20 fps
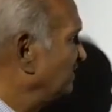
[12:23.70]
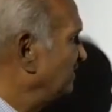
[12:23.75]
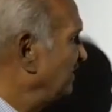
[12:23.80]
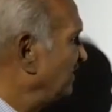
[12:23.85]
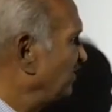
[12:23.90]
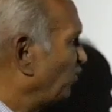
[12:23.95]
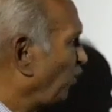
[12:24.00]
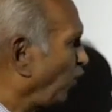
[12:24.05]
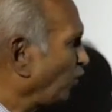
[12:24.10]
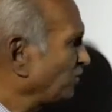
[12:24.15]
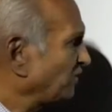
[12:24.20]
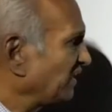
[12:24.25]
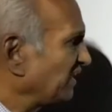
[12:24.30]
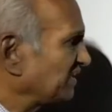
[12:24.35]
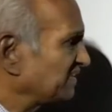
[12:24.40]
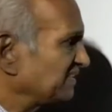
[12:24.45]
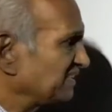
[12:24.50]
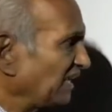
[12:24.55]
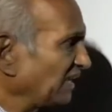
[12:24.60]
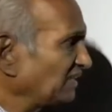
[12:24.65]
The
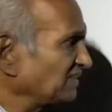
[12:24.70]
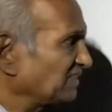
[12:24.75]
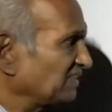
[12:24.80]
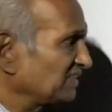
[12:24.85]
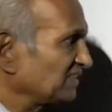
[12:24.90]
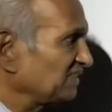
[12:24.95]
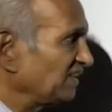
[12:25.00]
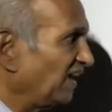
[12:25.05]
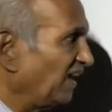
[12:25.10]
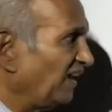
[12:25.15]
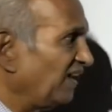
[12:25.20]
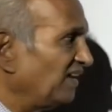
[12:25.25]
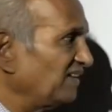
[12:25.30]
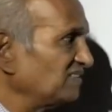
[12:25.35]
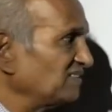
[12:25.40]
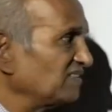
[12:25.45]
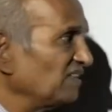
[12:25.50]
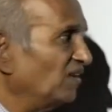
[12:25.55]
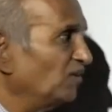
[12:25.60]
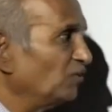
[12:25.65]
doctor checks
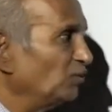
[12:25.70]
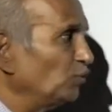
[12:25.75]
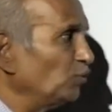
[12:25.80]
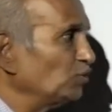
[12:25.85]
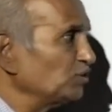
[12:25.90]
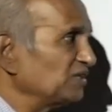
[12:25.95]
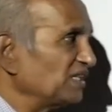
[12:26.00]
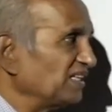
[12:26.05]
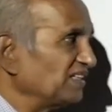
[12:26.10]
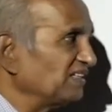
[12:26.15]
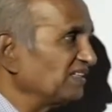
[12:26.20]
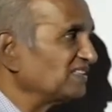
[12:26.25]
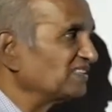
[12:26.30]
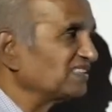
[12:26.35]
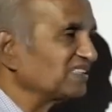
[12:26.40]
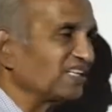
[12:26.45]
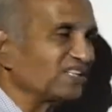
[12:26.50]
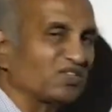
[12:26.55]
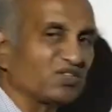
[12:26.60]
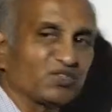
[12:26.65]
us using the
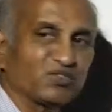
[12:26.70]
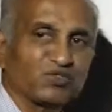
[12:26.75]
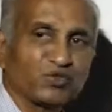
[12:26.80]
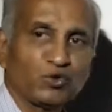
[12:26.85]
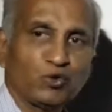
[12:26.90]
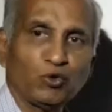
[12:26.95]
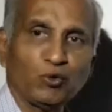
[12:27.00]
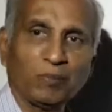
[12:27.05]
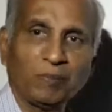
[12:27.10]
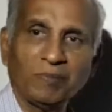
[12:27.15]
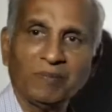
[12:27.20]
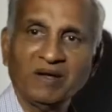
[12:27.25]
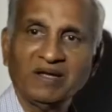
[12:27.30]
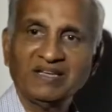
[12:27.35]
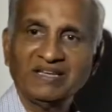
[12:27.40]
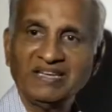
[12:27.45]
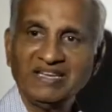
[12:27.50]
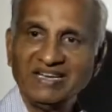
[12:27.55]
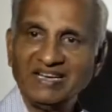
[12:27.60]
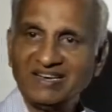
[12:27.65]
stethoscope.
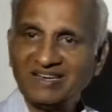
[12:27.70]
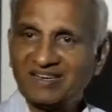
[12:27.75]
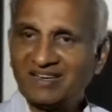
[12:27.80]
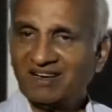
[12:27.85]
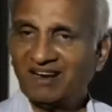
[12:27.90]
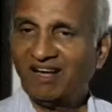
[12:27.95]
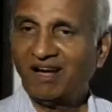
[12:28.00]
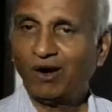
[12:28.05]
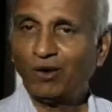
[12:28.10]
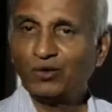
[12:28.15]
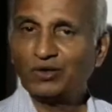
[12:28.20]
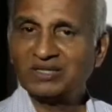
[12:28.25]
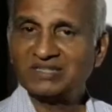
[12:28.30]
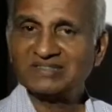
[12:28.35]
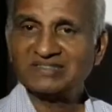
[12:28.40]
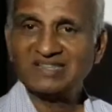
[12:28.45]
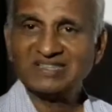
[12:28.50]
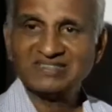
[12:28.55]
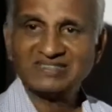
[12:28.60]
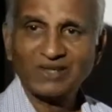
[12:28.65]
Here, how
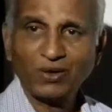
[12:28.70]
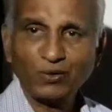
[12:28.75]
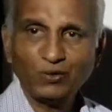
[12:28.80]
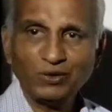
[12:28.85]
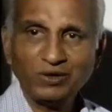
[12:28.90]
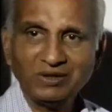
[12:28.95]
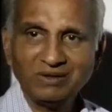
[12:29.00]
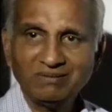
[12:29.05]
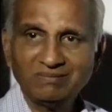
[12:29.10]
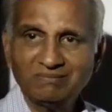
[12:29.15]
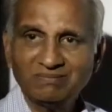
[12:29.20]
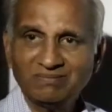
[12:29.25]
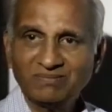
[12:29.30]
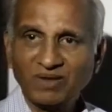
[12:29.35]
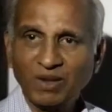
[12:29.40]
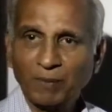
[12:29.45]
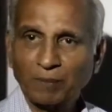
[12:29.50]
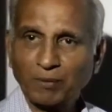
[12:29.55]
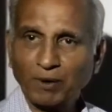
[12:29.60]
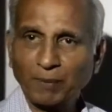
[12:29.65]
does the sound
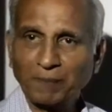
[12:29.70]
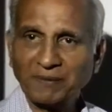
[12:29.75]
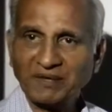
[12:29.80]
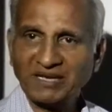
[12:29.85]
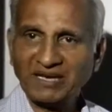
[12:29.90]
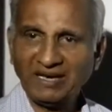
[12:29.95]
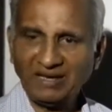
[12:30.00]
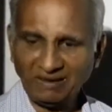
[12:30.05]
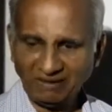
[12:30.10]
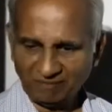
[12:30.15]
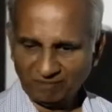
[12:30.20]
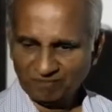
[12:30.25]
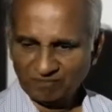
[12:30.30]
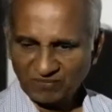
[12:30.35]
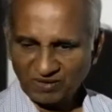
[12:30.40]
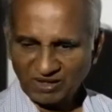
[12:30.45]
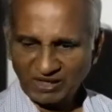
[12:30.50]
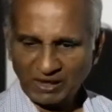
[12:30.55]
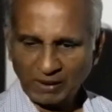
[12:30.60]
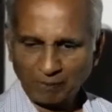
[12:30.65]
propagate?
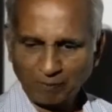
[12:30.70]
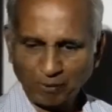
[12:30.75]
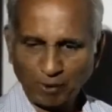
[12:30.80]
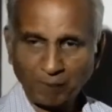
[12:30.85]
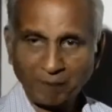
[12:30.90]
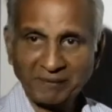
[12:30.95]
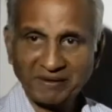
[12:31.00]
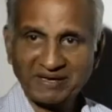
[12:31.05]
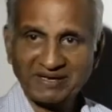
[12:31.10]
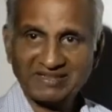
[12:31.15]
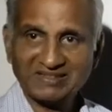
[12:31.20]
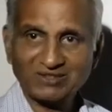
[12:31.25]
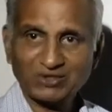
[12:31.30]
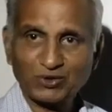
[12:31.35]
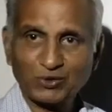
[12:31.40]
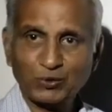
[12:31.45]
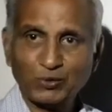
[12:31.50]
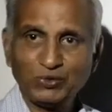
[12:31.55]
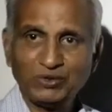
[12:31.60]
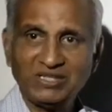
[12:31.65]
It propagates
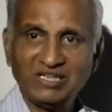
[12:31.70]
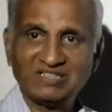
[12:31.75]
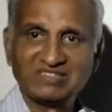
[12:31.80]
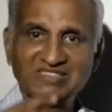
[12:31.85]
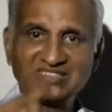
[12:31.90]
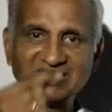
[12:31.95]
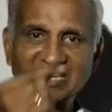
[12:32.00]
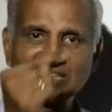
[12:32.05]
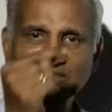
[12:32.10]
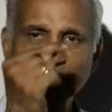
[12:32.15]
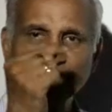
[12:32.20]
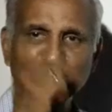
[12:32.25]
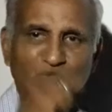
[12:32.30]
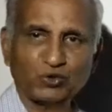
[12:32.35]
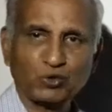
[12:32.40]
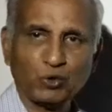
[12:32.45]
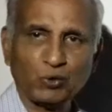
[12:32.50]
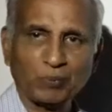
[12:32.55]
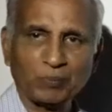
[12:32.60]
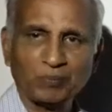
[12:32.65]
through the
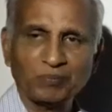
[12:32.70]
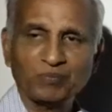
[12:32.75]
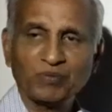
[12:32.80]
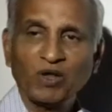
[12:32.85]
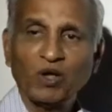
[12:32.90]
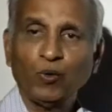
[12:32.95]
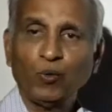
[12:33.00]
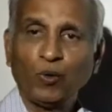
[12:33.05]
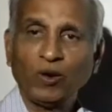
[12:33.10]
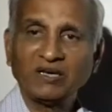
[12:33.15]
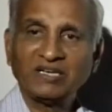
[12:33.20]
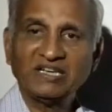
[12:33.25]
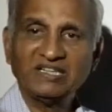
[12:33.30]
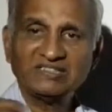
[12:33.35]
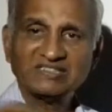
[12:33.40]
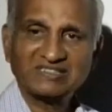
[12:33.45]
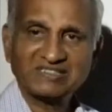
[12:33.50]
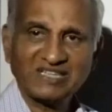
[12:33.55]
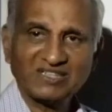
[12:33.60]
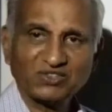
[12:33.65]
stethoscope. What
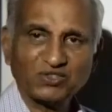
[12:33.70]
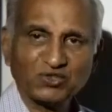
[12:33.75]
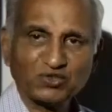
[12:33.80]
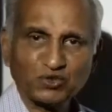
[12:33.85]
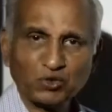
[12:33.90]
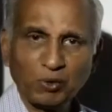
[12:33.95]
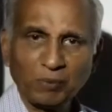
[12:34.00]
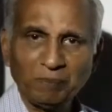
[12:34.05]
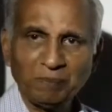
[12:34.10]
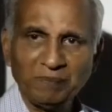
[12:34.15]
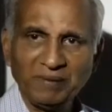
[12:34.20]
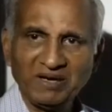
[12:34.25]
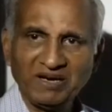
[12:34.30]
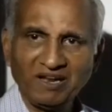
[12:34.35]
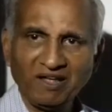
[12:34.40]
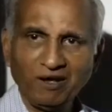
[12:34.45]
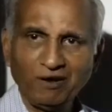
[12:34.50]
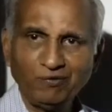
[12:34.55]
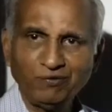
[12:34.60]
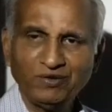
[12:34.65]
is stethoscope made
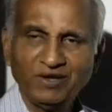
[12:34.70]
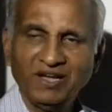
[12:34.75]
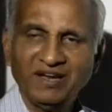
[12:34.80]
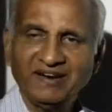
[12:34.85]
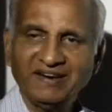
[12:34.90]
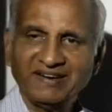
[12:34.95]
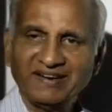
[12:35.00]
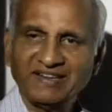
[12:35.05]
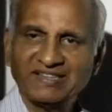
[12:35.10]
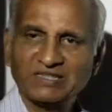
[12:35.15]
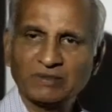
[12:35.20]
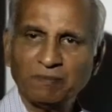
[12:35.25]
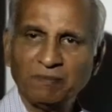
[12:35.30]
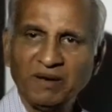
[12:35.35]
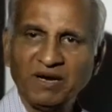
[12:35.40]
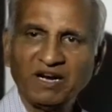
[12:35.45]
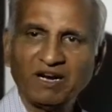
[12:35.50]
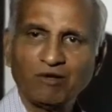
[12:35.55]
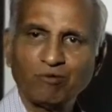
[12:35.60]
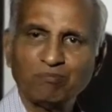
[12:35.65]
of? It is
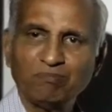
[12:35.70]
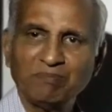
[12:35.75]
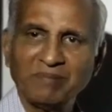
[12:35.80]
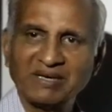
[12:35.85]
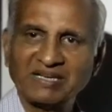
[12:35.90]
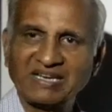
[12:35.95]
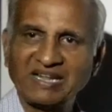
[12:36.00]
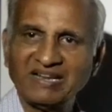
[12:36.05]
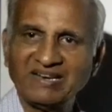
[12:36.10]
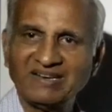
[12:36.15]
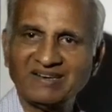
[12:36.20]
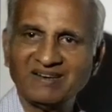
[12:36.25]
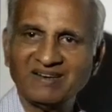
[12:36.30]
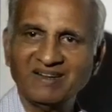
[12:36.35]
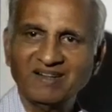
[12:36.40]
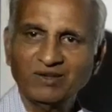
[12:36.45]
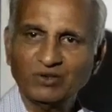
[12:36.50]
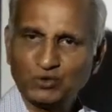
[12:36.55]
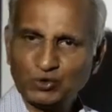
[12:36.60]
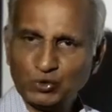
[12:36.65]
made of metal.
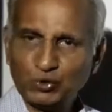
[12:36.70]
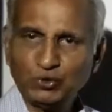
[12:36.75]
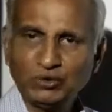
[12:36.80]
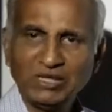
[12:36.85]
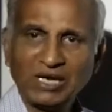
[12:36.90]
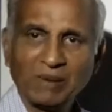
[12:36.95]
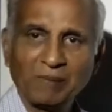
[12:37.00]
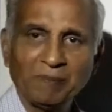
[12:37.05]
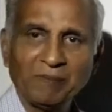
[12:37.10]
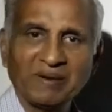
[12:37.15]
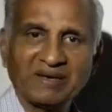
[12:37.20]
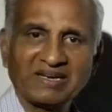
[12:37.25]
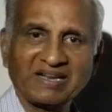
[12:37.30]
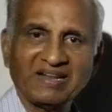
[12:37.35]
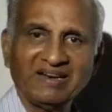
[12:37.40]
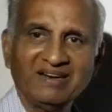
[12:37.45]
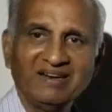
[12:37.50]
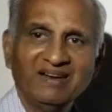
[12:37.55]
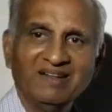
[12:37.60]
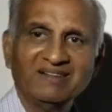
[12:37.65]
Through that
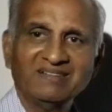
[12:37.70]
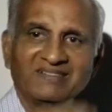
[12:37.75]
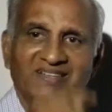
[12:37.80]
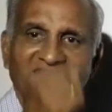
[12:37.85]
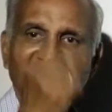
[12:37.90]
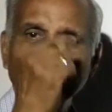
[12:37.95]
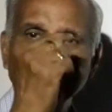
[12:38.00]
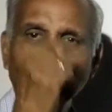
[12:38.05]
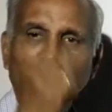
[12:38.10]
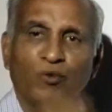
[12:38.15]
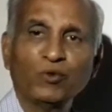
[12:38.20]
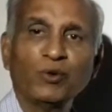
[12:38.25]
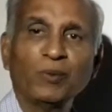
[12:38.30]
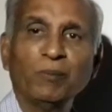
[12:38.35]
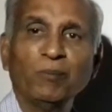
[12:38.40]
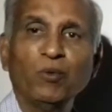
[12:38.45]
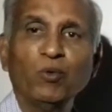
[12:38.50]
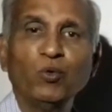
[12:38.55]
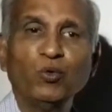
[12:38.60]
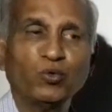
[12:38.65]
metal, the sound
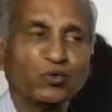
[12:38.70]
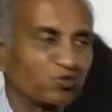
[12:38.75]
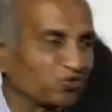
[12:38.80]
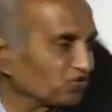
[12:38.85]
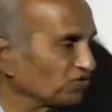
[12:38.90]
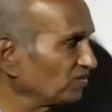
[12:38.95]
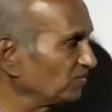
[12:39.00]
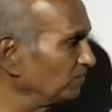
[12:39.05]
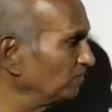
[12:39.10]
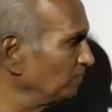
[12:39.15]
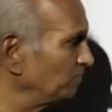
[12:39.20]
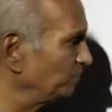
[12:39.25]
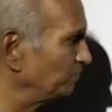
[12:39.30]
moves.